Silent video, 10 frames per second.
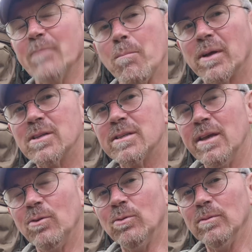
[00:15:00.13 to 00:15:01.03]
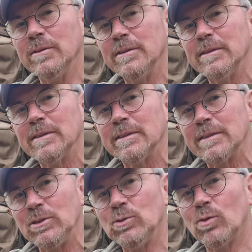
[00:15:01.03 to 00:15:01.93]
but still
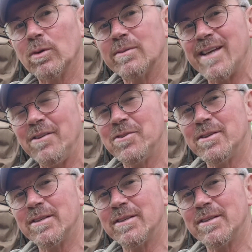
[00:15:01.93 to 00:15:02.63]
your attention to